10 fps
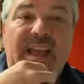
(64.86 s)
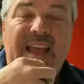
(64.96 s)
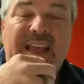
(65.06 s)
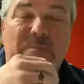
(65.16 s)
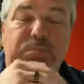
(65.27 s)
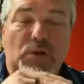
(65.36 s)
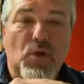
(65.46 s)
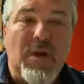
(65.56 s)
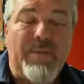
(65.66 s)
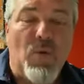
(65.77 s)
And it
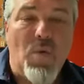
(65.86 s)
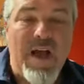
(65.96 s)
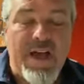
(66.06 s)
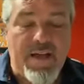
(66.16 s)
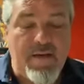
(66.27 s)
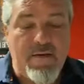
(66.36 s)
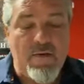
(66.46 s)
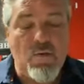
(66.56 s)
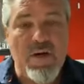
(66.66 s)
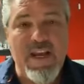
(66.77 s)
blew him away
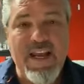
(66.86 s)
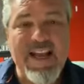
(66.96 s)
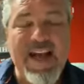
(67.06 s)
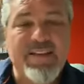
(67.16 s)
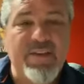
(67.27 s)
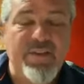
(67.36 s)
when he got